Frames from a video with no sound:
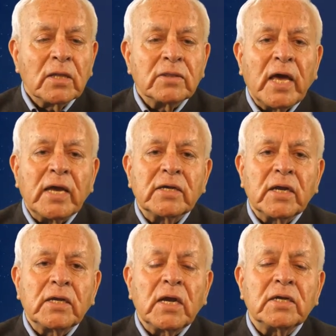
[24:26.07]
that
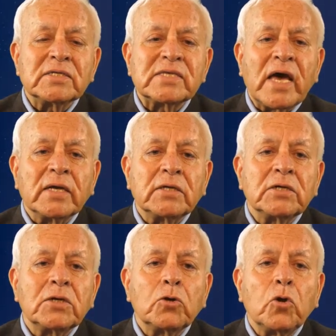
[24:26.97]
India
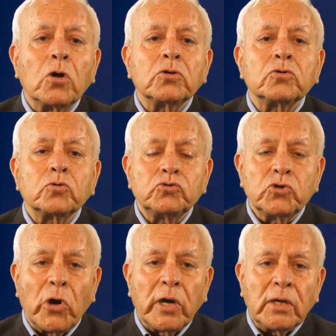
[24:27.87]
decided not to
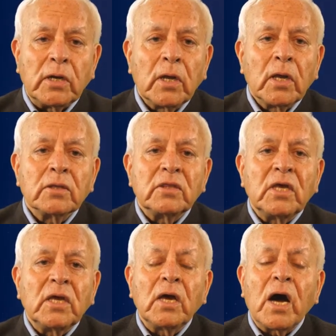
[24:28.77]
join
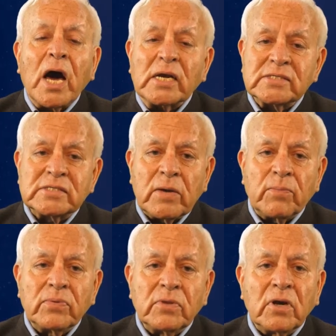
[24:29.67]
the
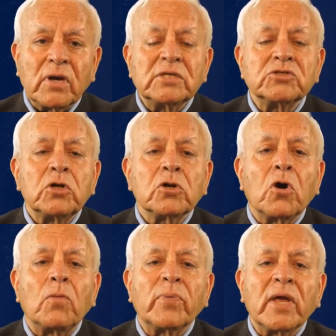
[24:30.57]
RCEP, the Regional
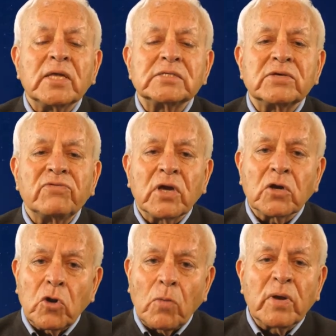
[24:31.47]
Comprehensive
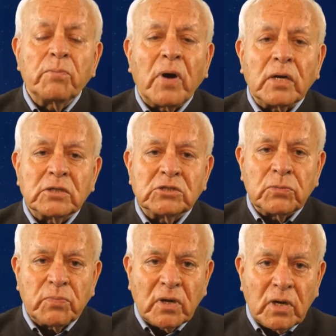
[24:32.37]
Economic
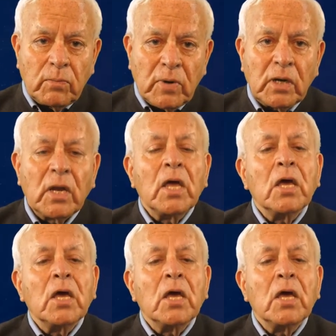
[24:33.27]
Partnership Agreement.